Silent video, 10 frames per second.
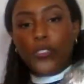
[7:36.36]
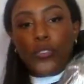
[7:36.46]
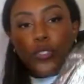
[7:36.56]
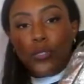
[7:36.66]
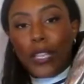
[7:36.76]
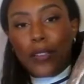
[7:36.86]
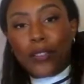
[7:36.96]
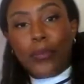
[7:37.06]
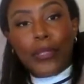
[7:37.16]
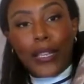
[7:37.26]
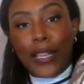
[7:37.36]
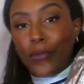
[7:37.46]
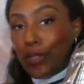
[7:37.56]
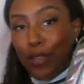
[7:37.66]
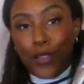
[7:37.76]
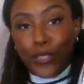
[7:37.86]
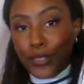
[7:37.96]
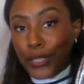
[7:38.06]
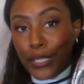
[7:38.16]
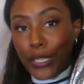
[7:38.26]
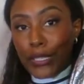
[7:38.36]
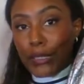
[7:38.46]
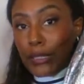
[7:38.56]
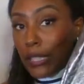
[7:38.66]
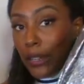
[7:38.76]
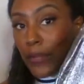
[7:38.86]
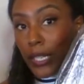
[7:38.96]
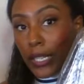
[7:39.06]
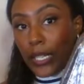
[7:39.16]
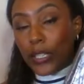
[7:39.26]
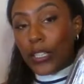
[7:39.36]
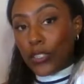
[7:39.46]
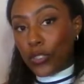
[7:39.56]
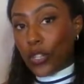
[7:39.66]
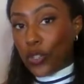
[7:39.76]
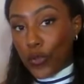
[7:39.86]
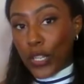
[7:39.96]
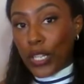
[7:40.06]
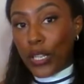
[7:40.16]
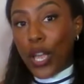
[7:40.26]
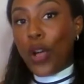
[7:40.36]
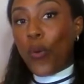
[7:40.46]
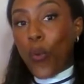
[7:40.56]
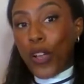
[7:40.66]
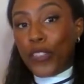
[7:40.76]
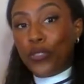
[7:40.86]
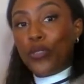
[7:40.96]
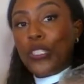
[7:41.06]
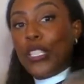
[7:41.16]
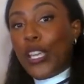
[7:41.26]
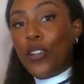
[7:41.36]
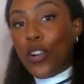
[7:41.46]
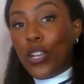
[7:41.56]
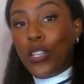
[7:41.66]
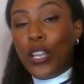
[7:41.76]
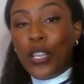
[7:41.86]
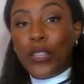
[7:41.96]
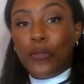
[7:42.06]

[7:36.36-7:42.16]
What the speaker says: you know, you take on a plane with all your goodies and stuff in it, because, you know, you get one that you can take on the